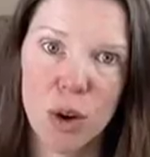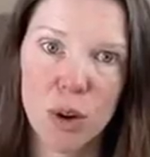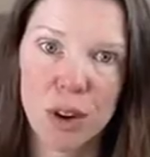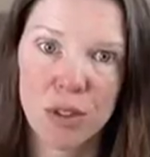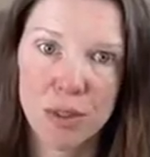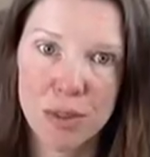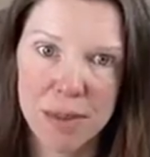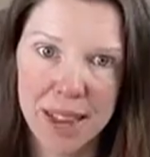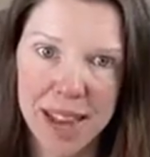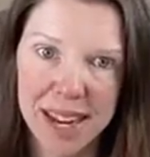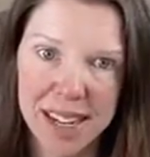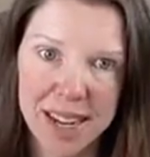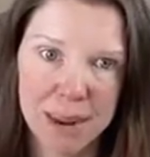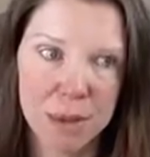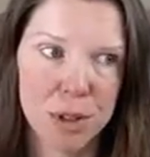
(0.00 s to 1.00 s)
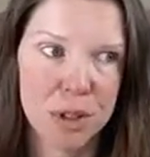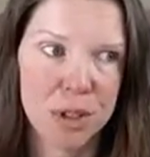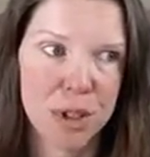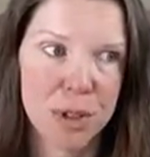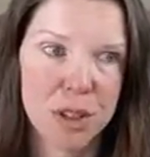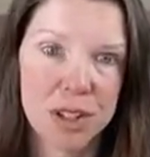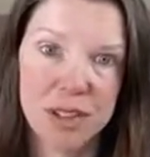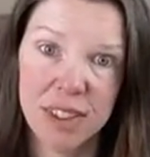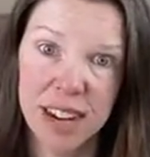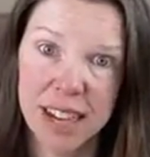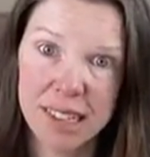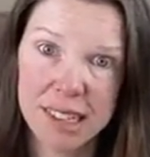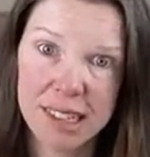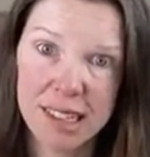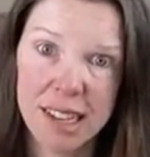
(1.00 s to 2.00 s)
going from that adapter to the
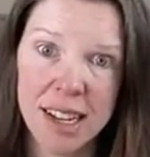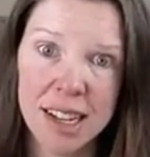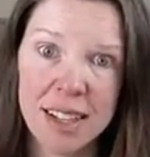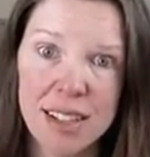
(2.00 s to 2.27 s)
device.